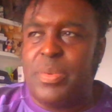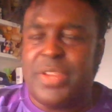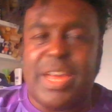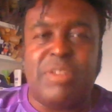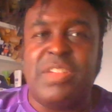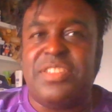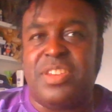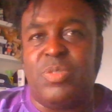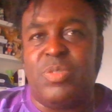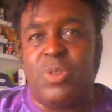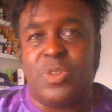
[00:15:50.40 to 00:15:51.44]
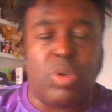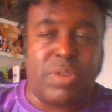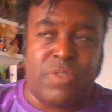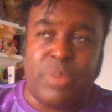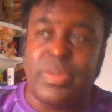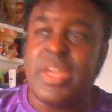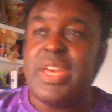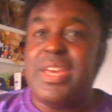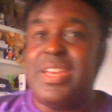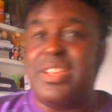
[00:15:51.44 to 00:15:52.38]
how lazy he was walking from
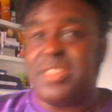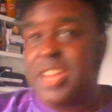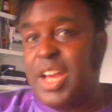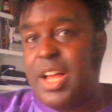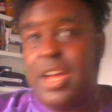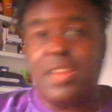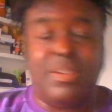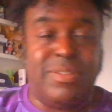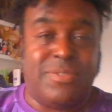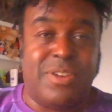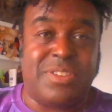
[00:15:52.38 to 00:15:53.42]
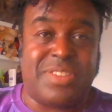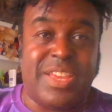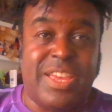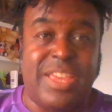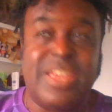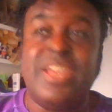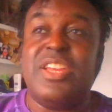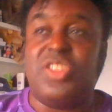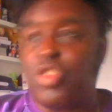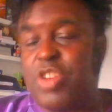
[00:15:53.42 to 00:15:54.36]
his car on the first day
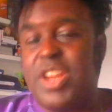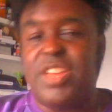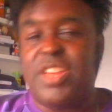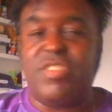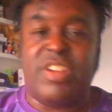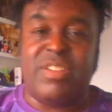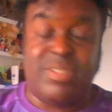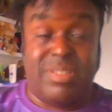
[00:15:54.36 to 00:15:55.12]
to the training ground.